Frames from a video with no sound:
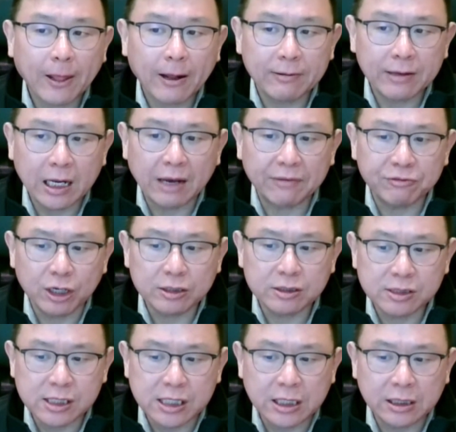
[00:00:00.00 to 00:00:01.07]
They have not
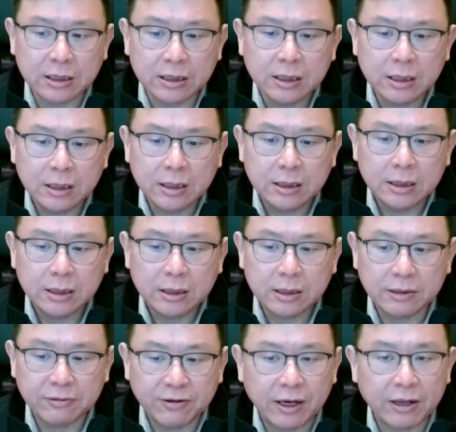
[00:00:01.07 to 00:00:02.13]
seen
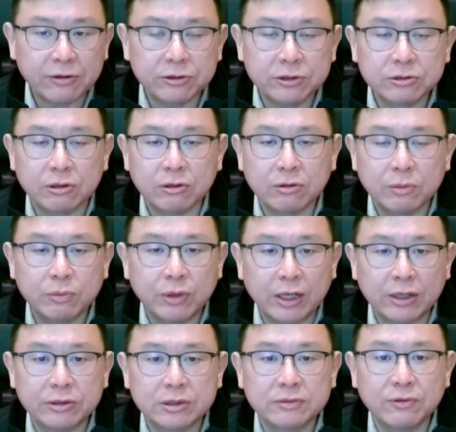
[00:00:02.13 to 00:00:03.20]
their fathers or
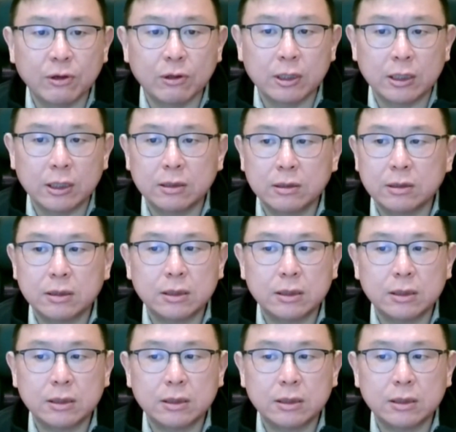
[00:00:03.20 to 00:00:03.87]
brothers for,